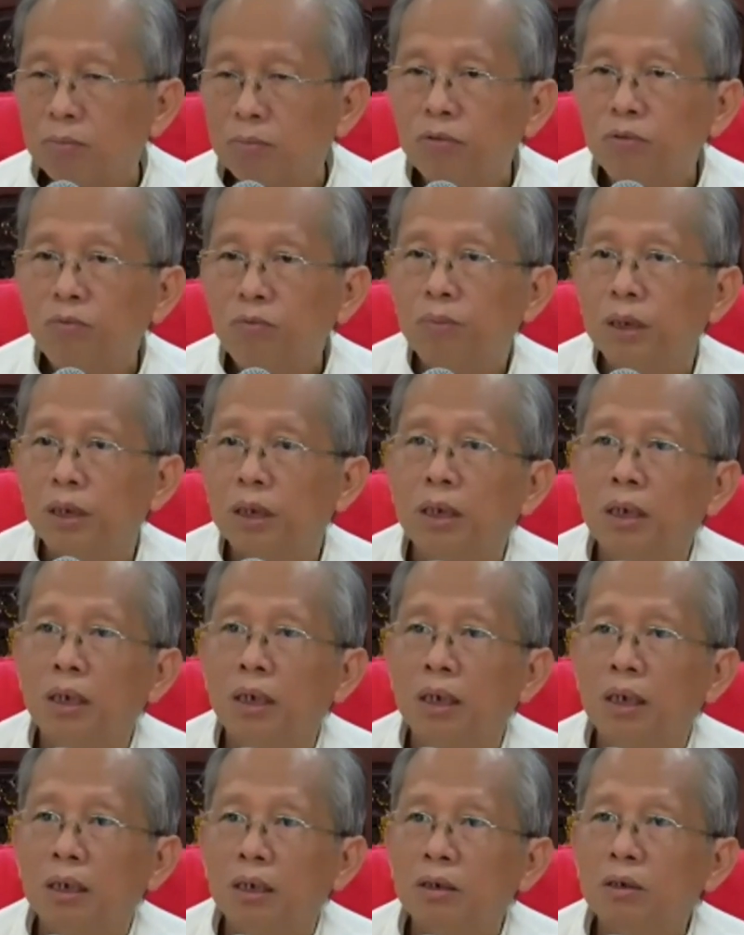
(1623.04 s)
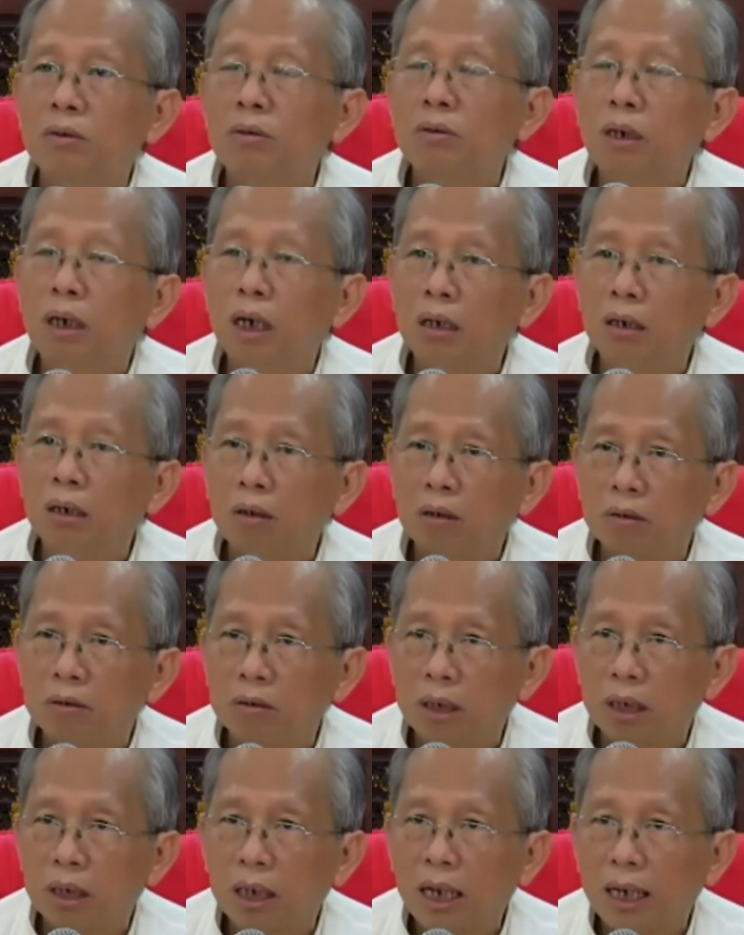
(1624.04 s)
movement. So you are not
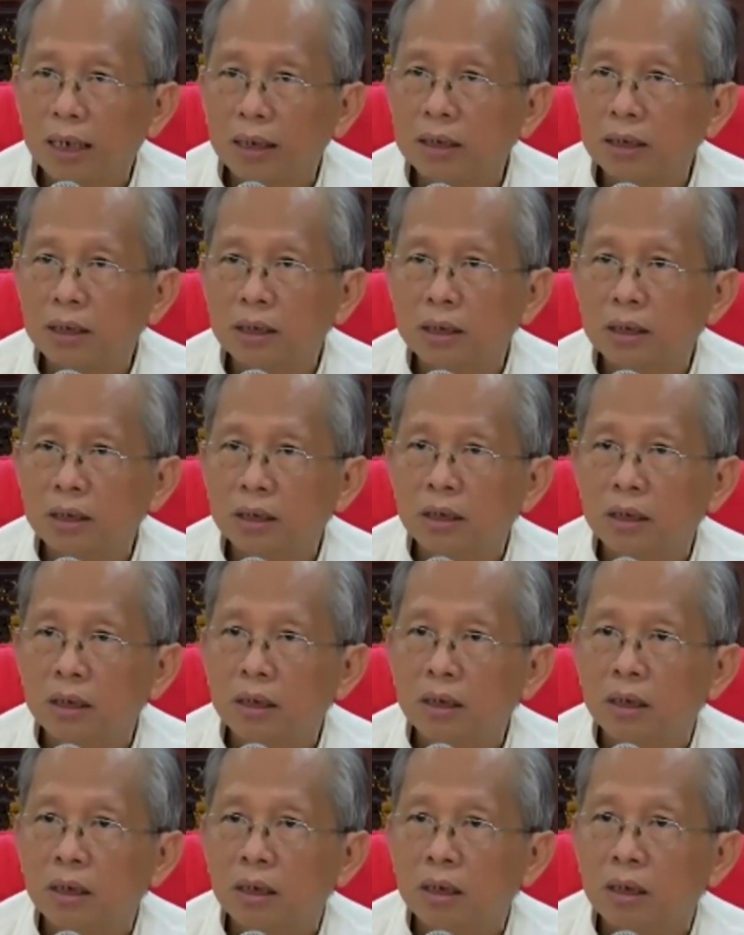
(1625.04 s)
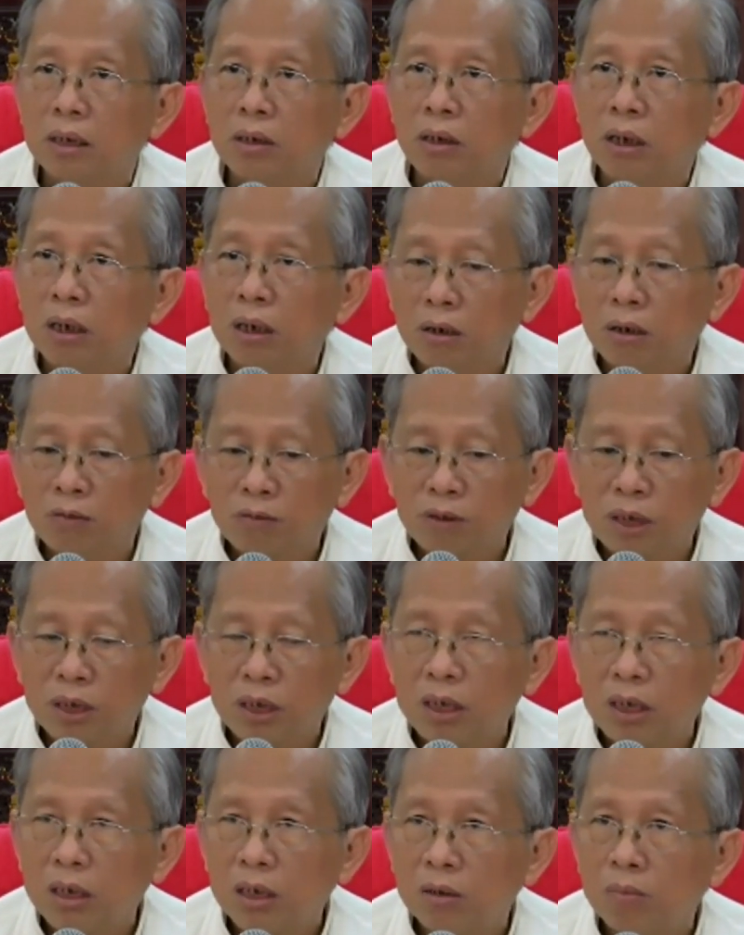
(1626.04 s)
relaxed. You are not
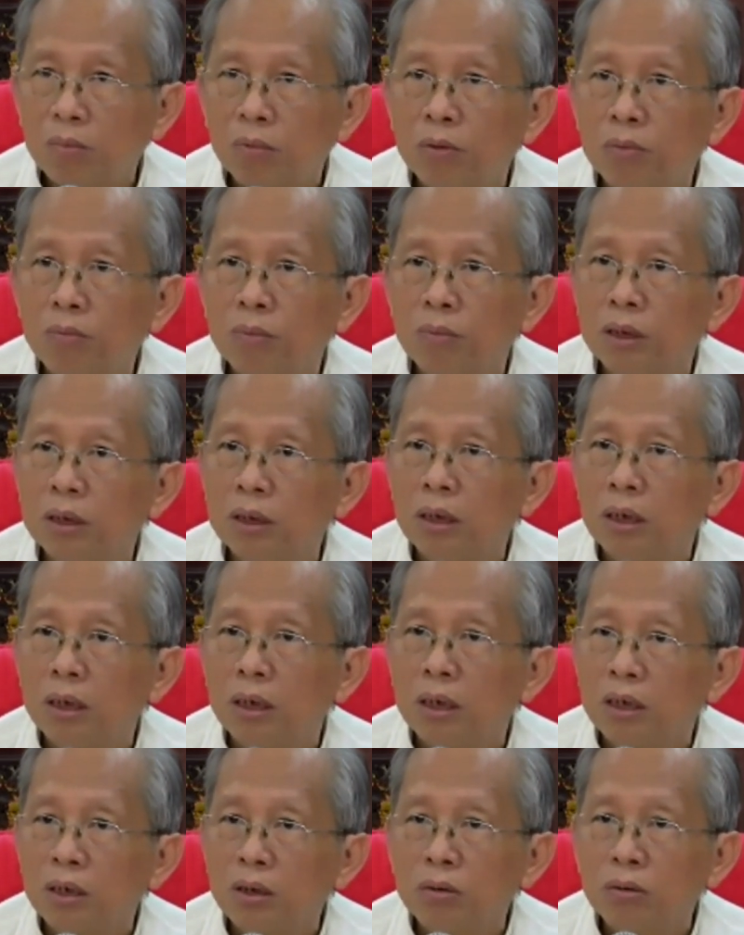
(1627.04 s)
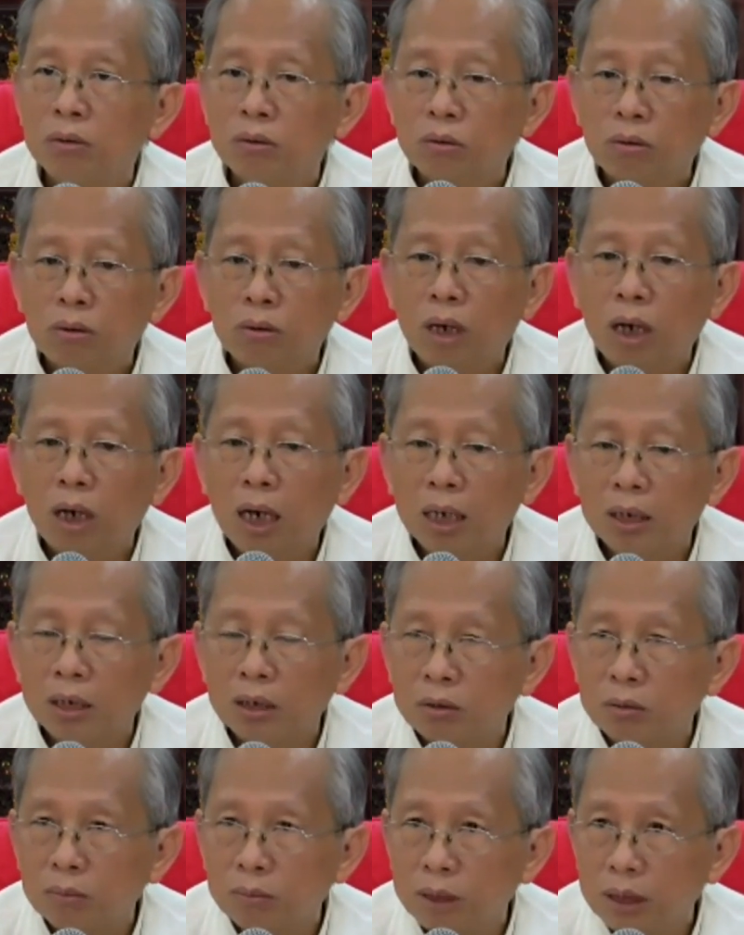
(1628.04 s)
within the moment. You try
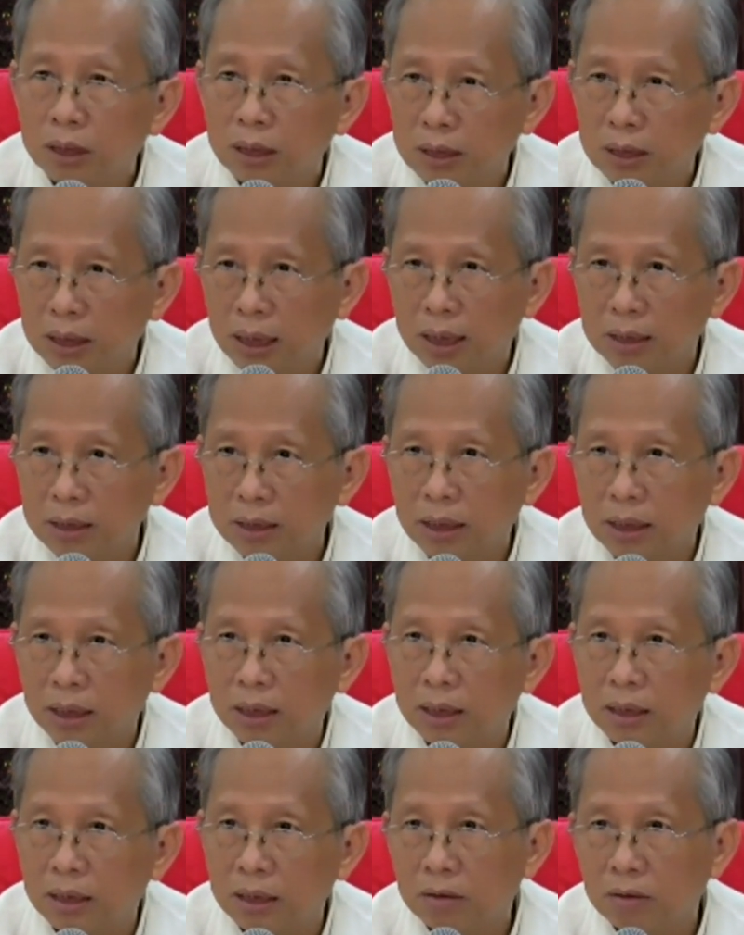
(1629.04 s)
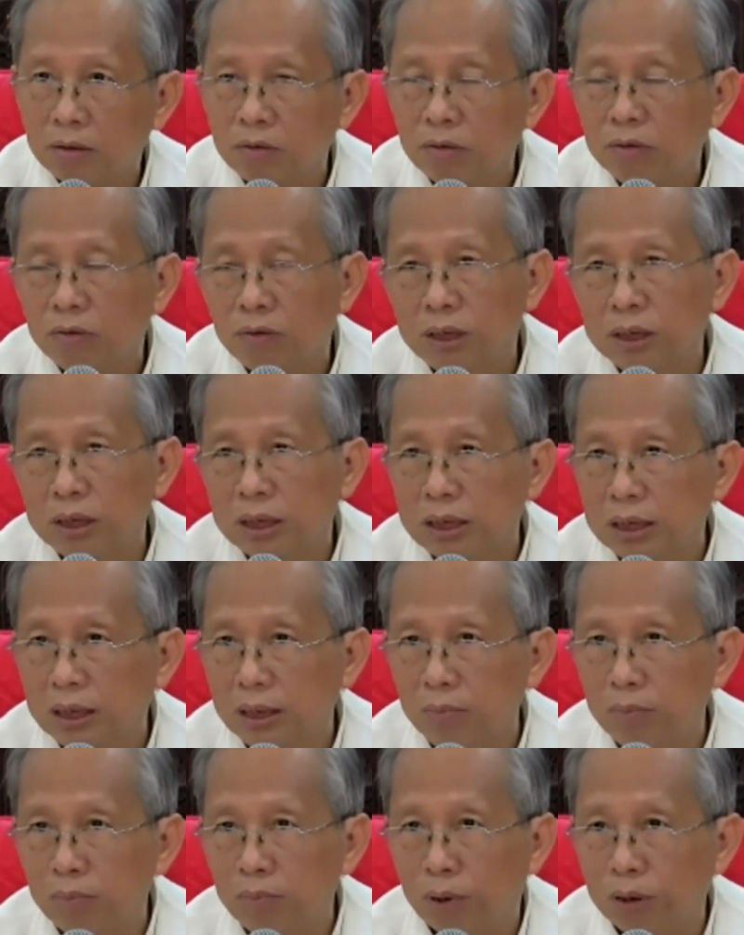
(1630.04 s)
to be in that state, which is
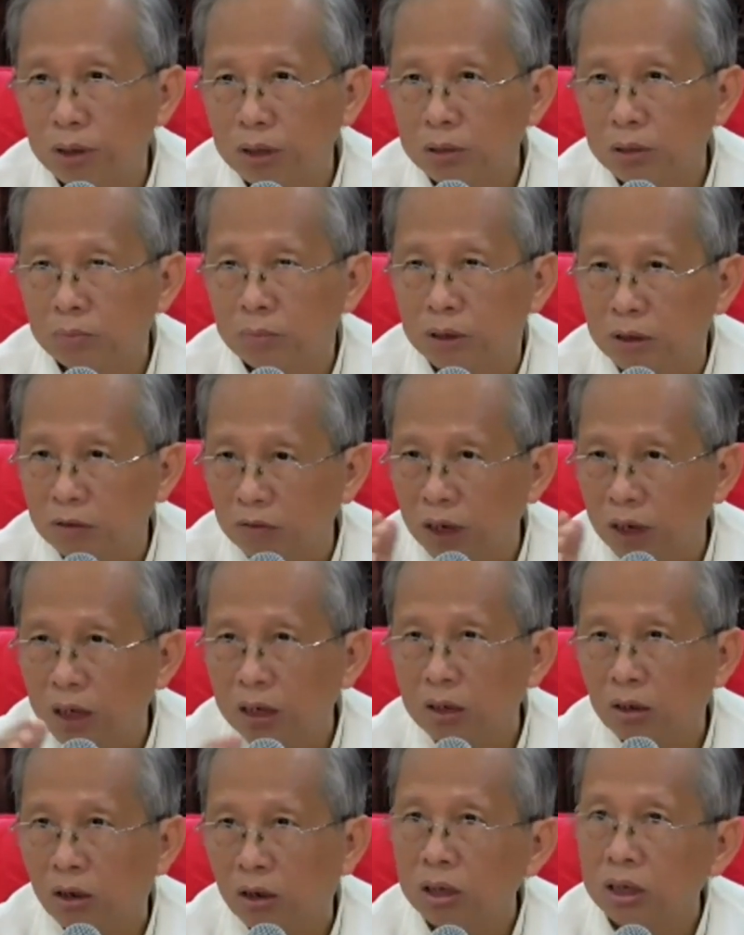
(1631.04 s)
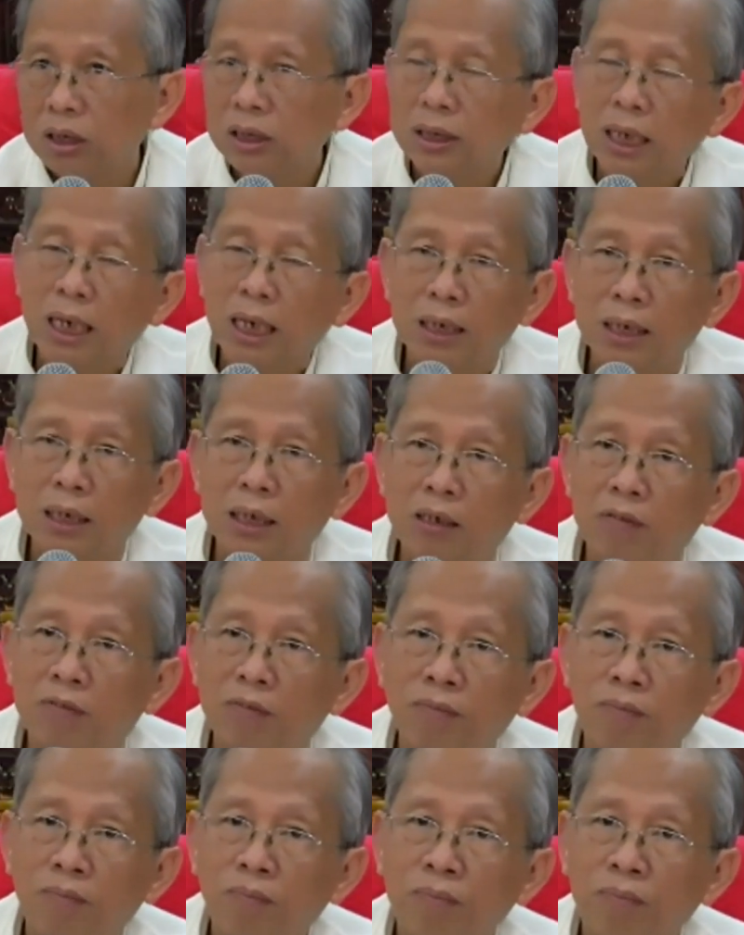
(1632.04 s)
impossible when thought is
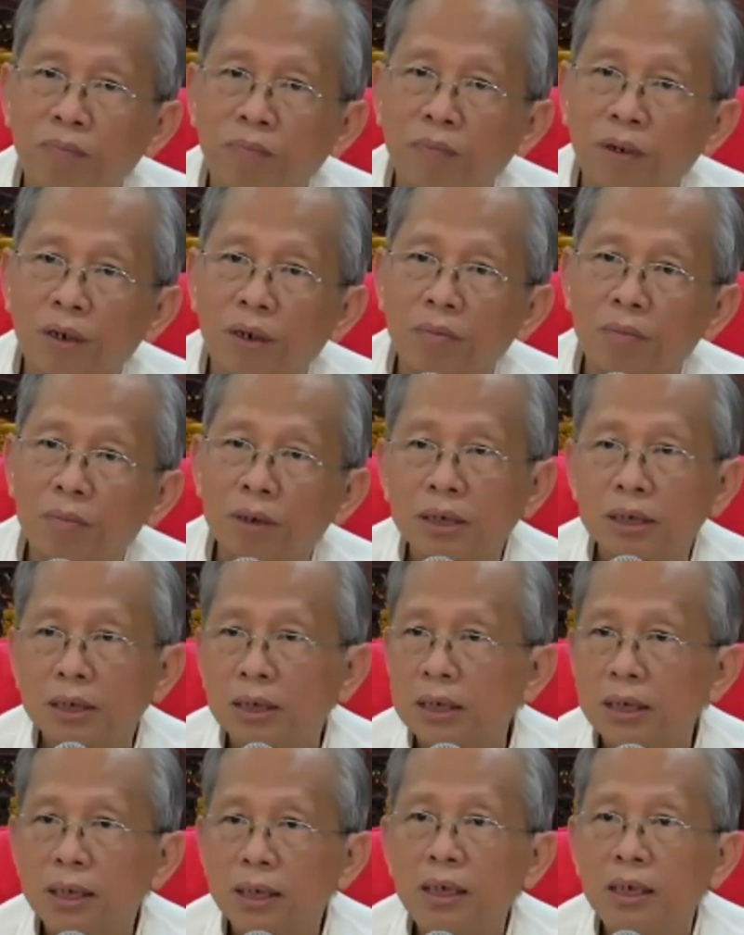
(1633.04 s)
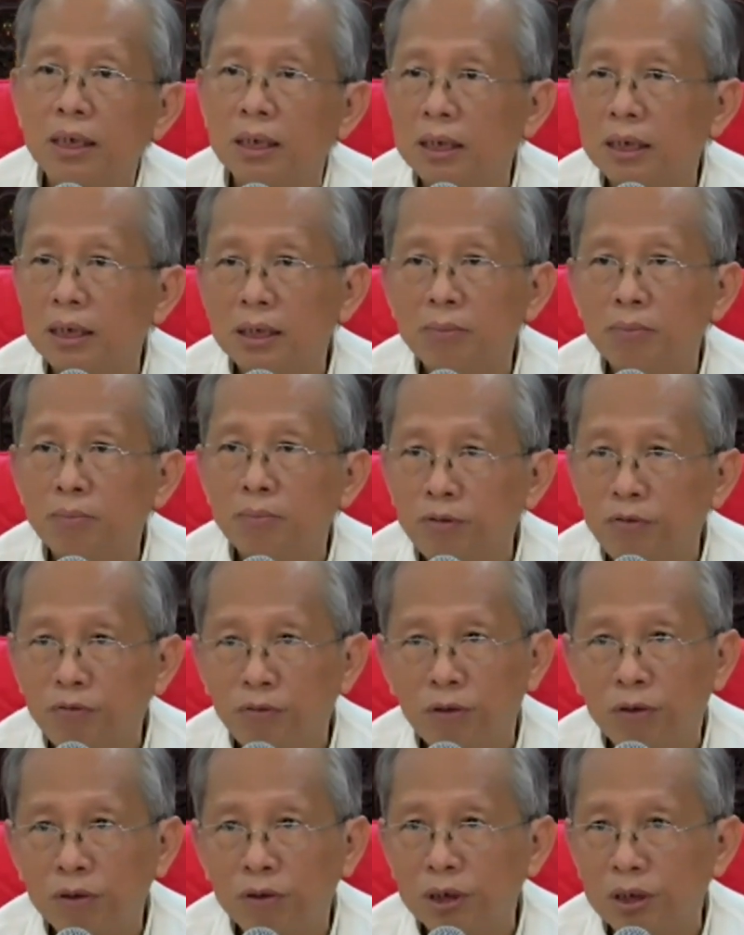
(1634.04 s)
active. Where sati is
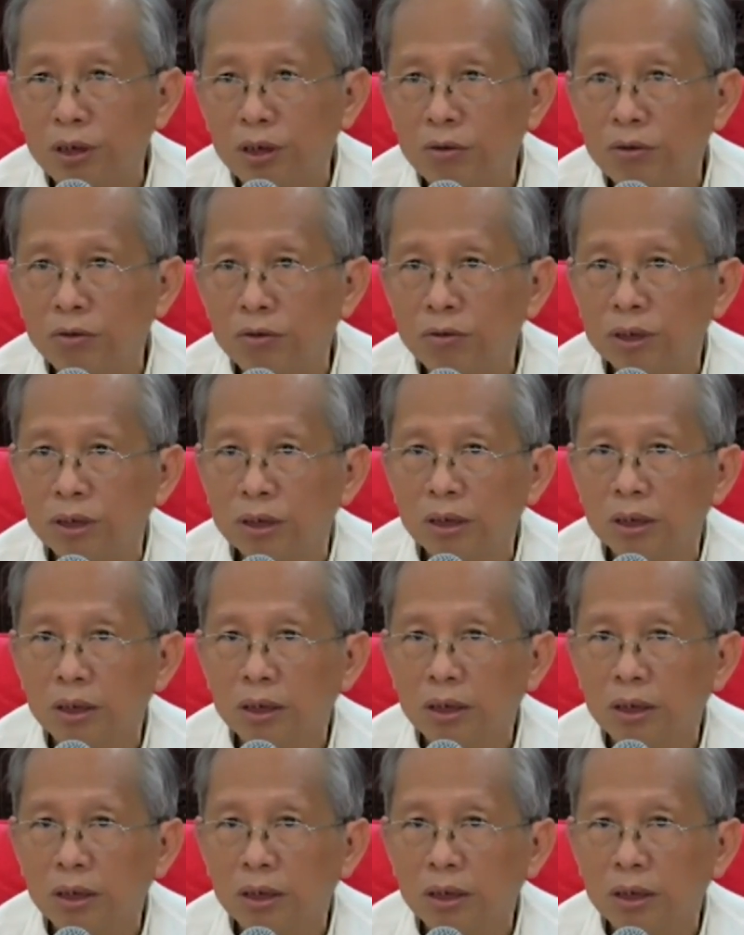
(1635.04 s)
before the knowing.